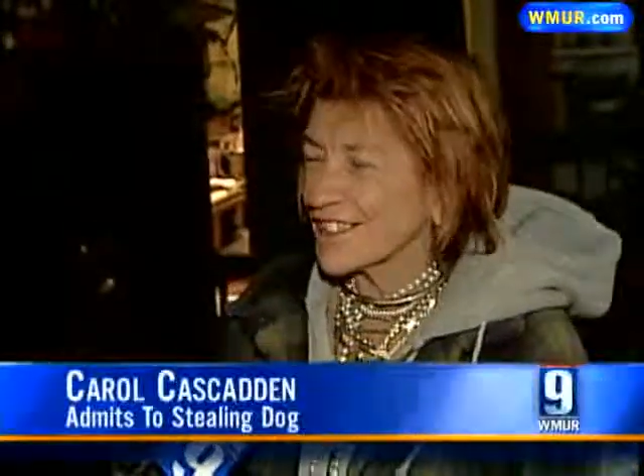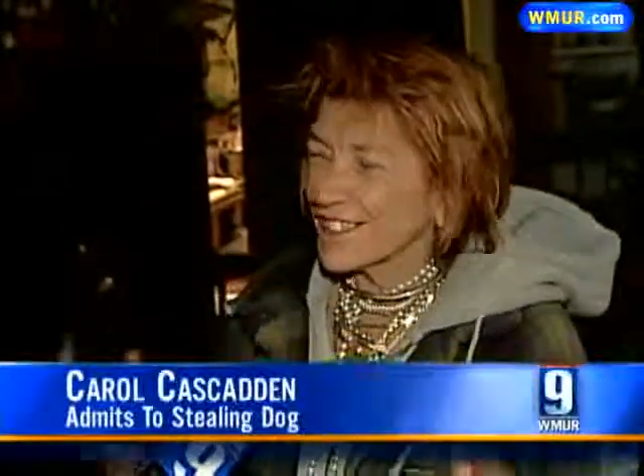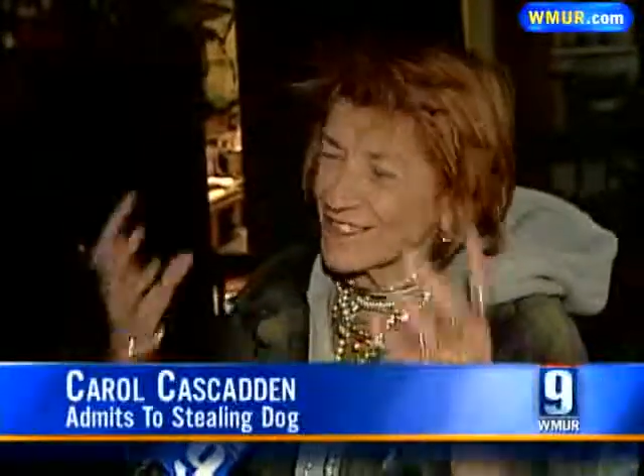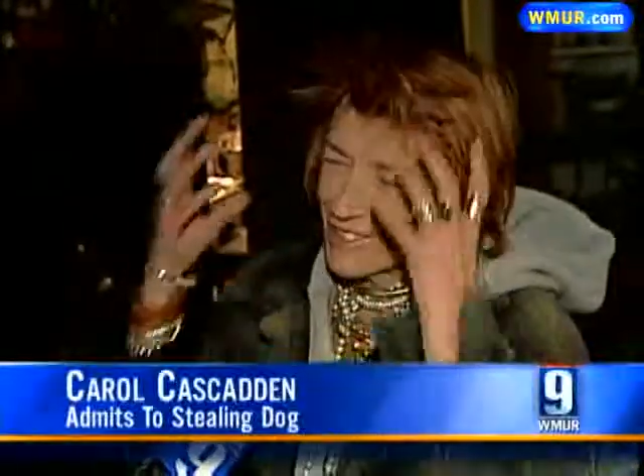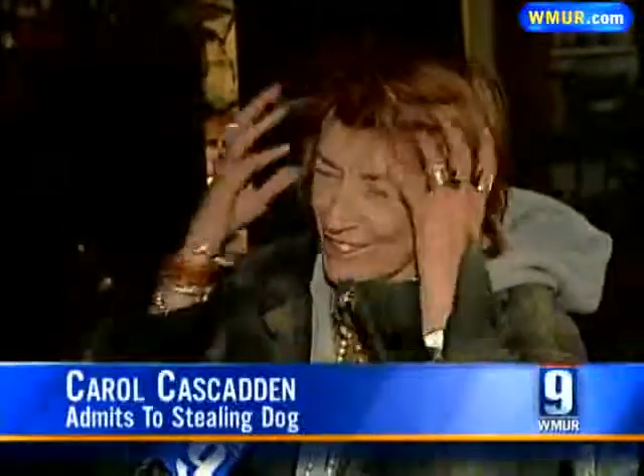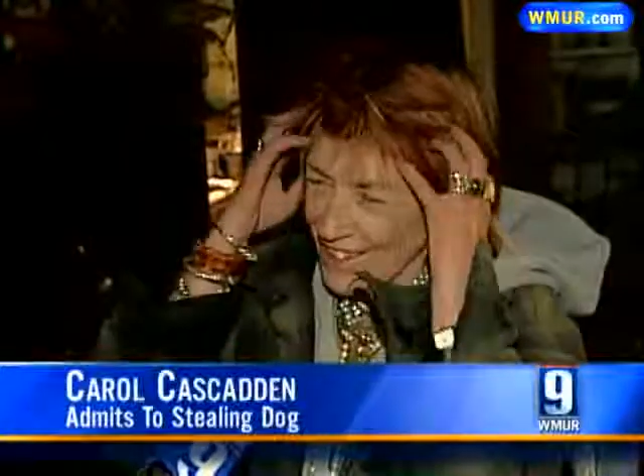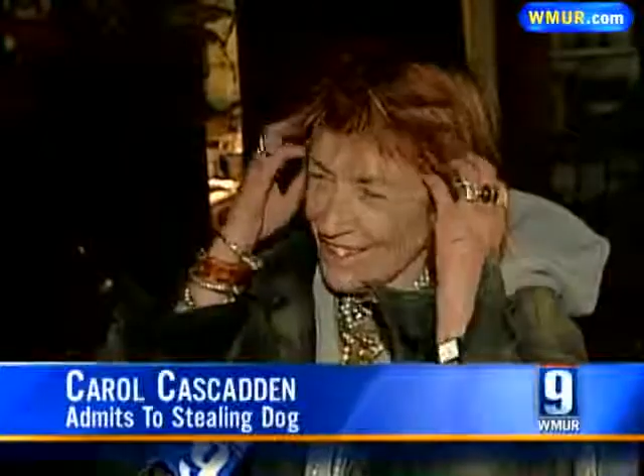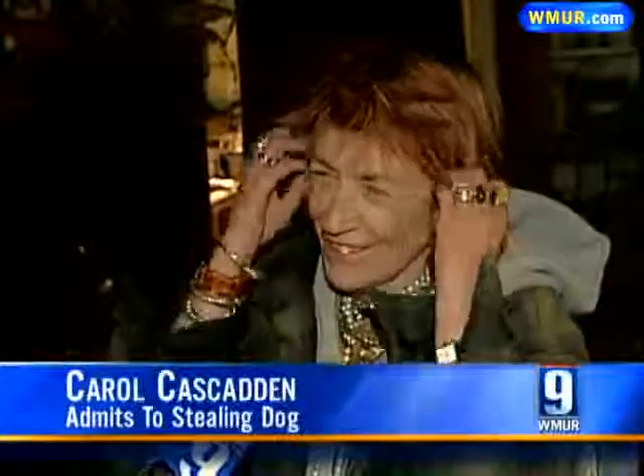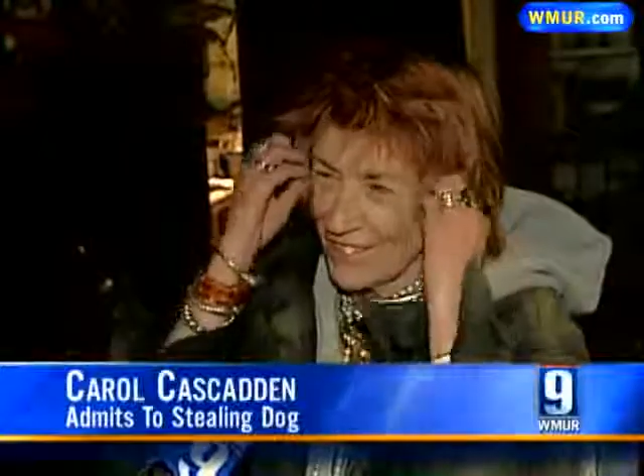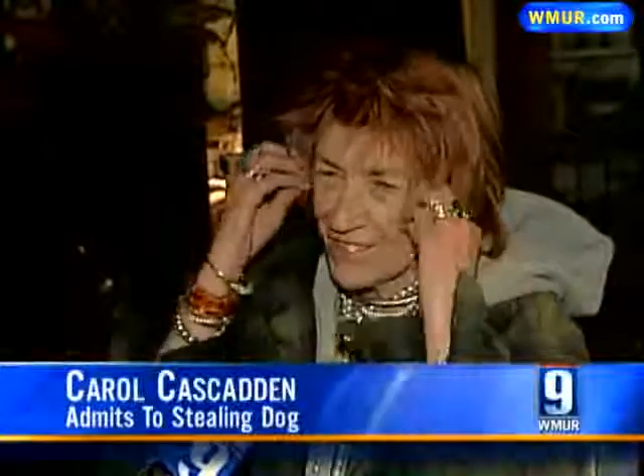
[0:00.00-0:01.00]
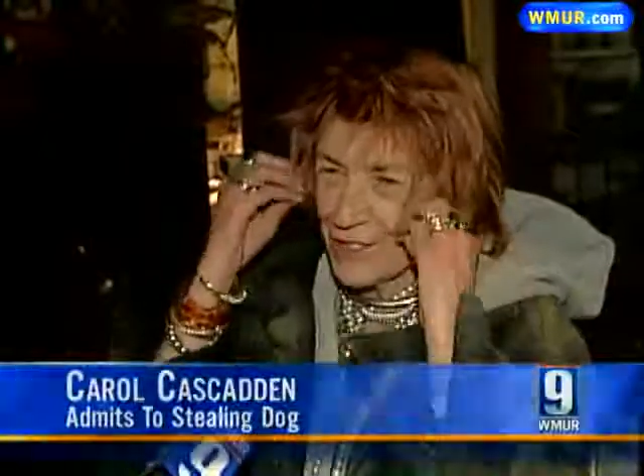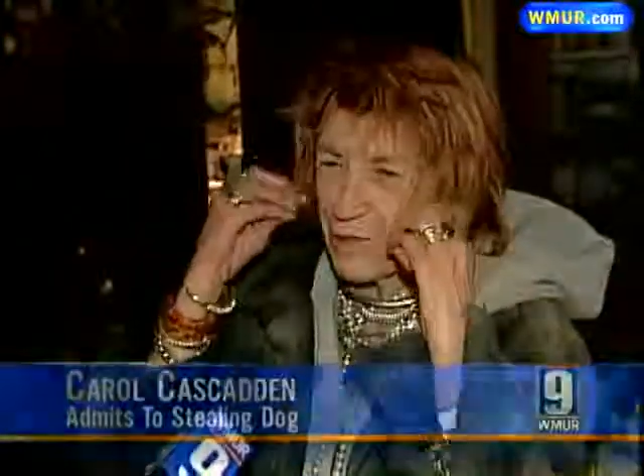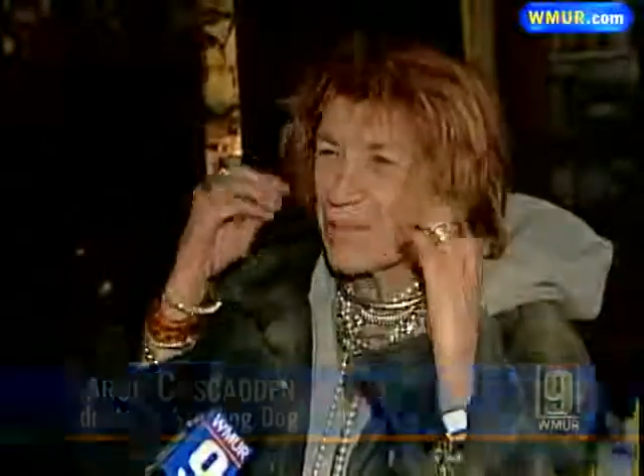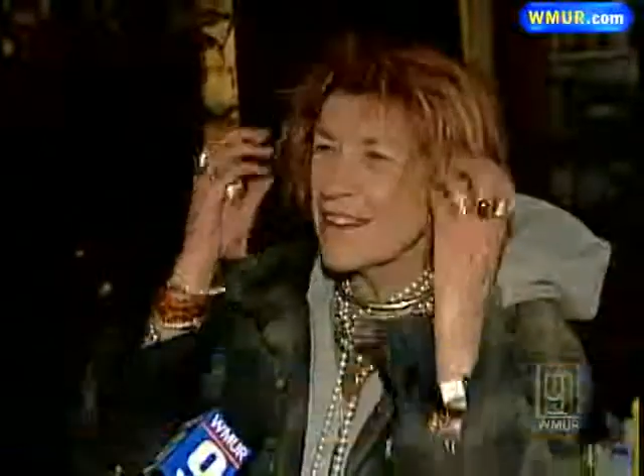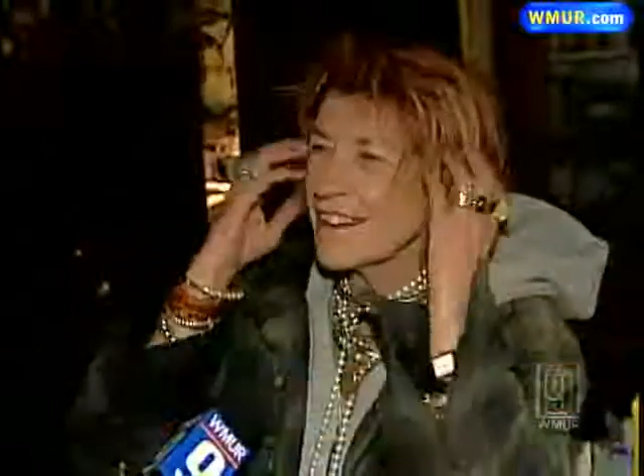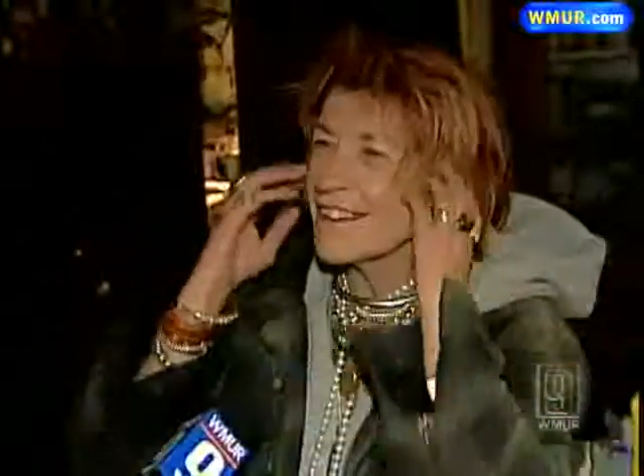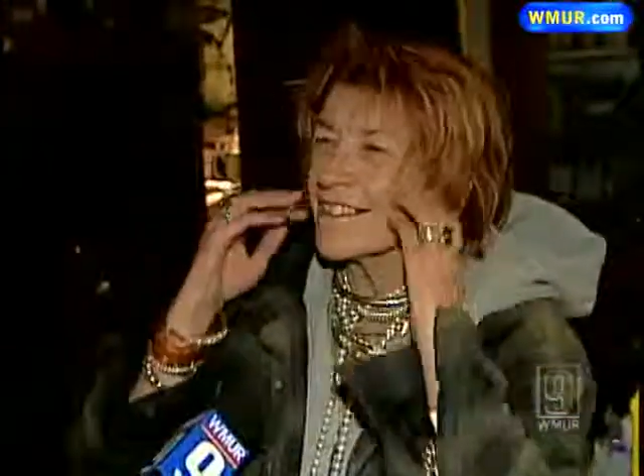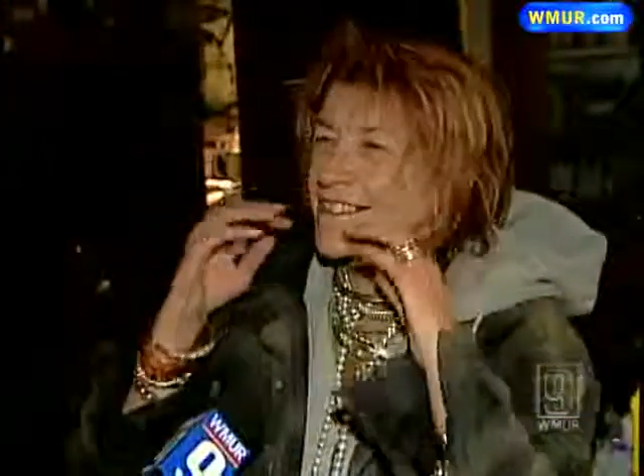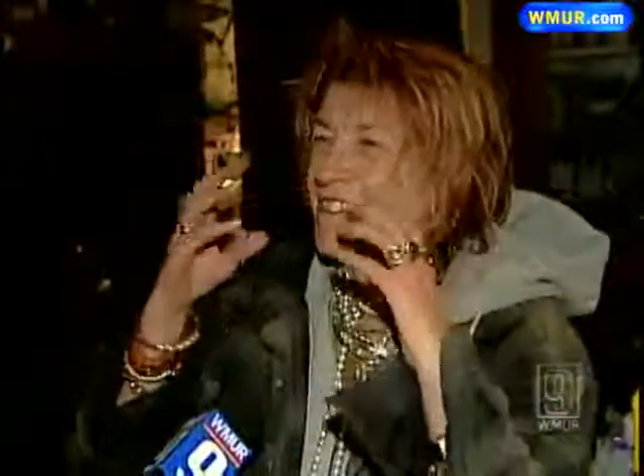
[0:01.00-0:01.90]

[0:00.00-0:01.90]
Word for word: She has long, droopy ears,